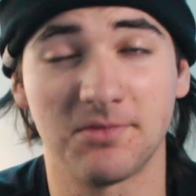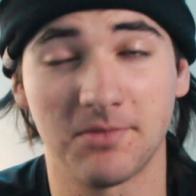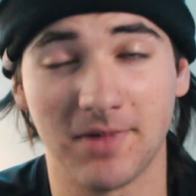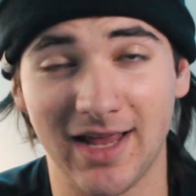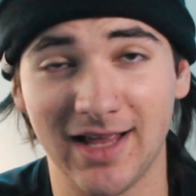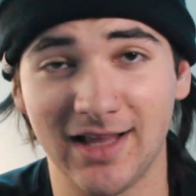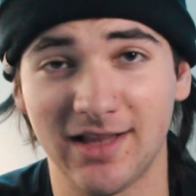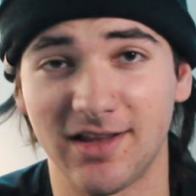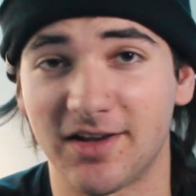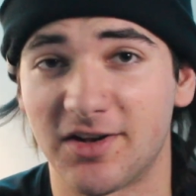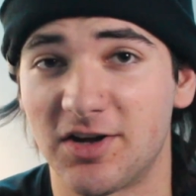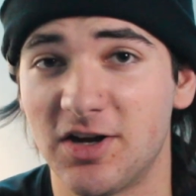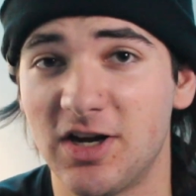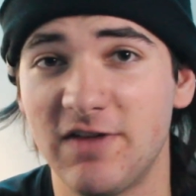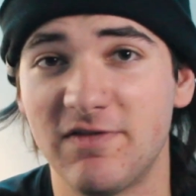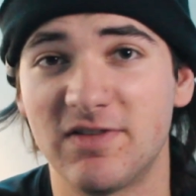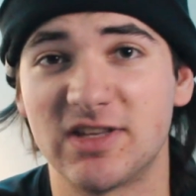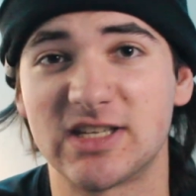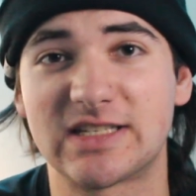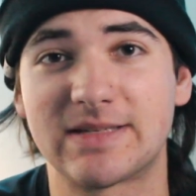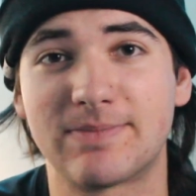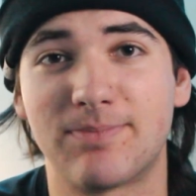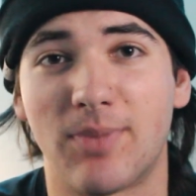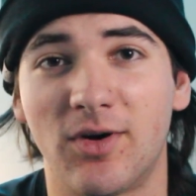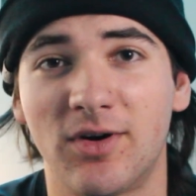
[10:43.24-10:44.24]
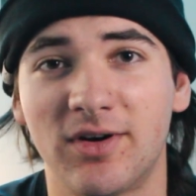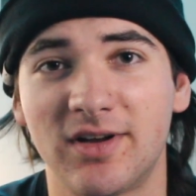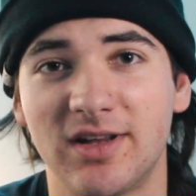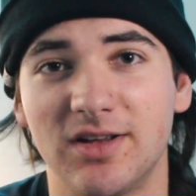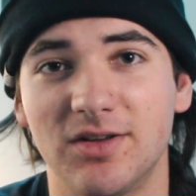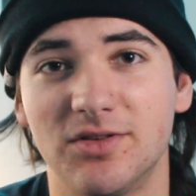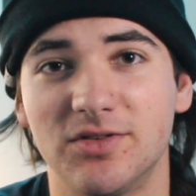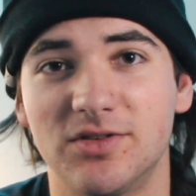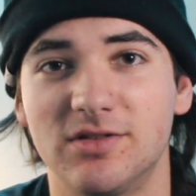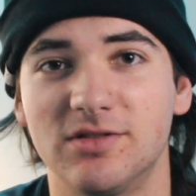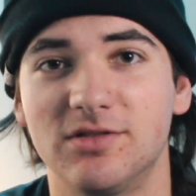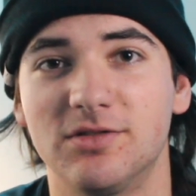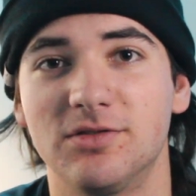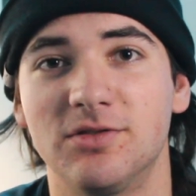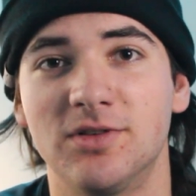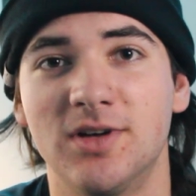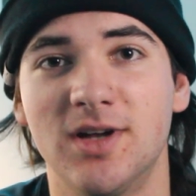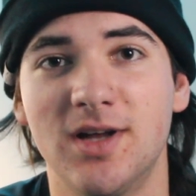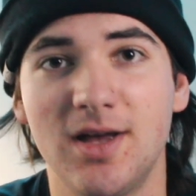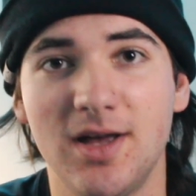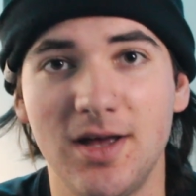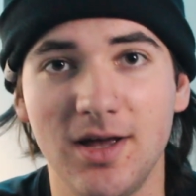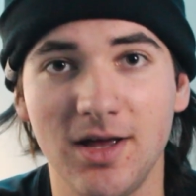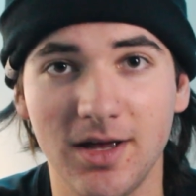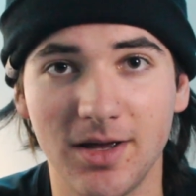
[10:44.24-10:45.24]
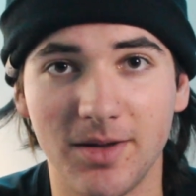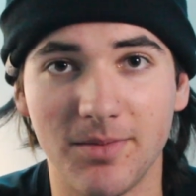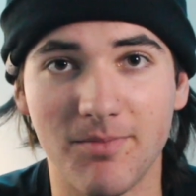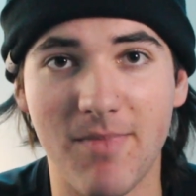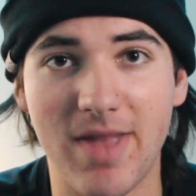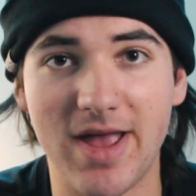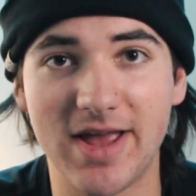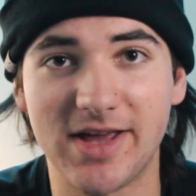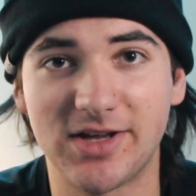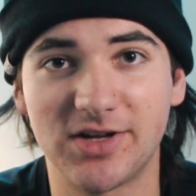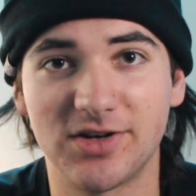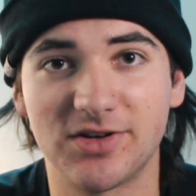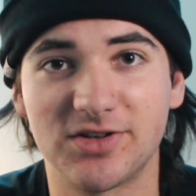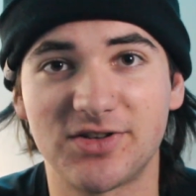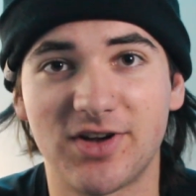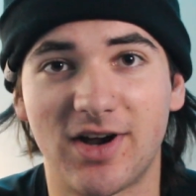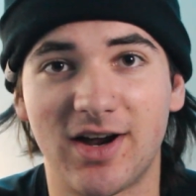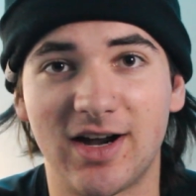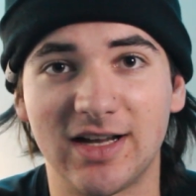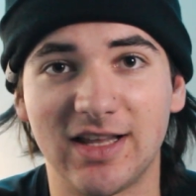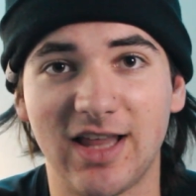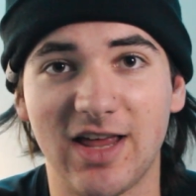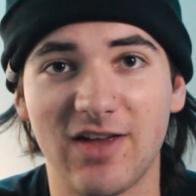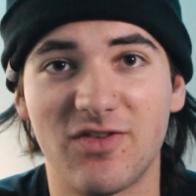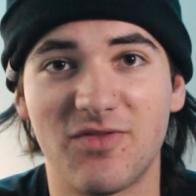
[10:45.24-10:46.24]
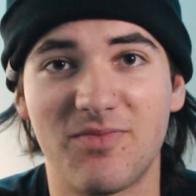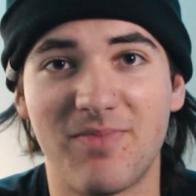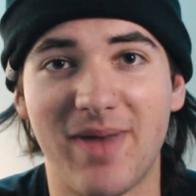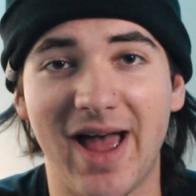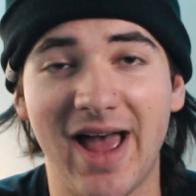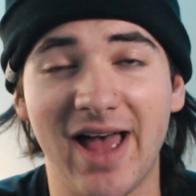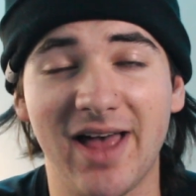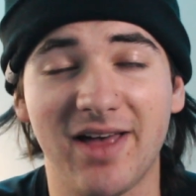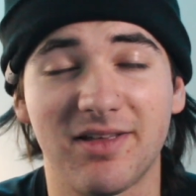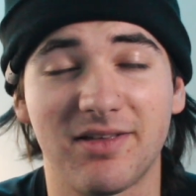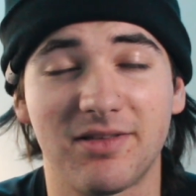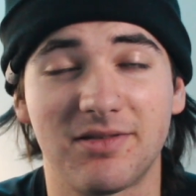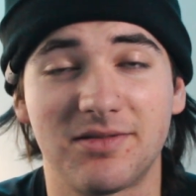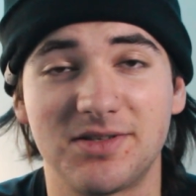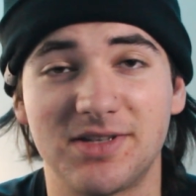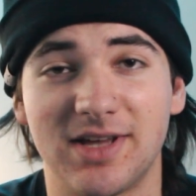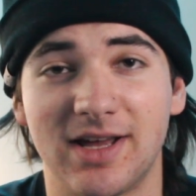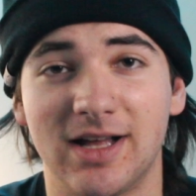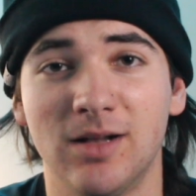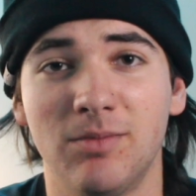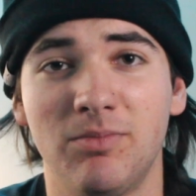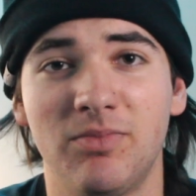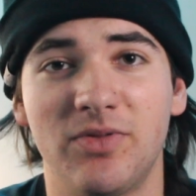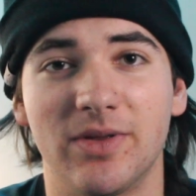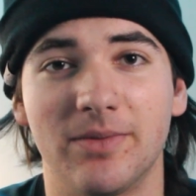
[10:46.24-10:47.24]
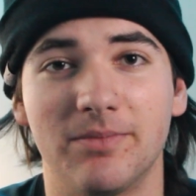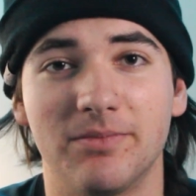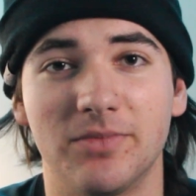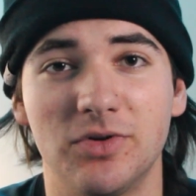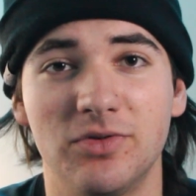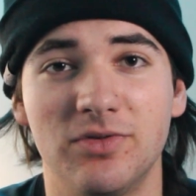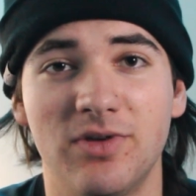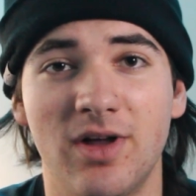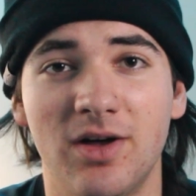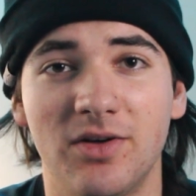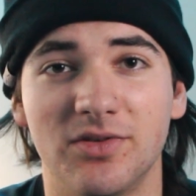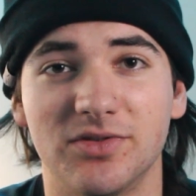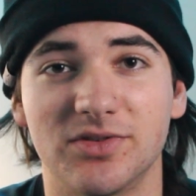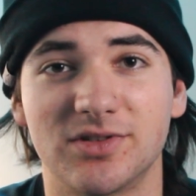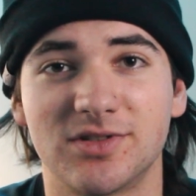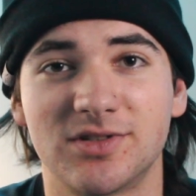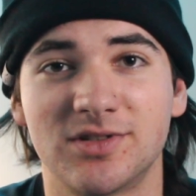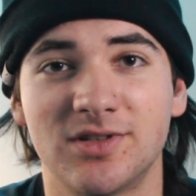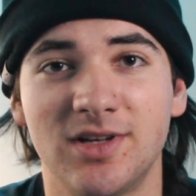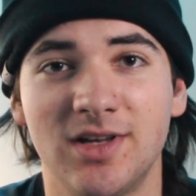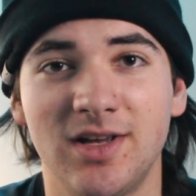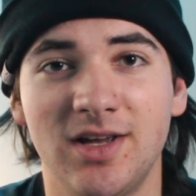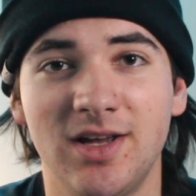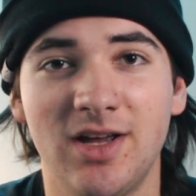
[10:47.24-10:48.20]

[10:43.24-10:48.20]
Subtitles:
hell, it could even spark you to make your entire life path to help them. Who knows?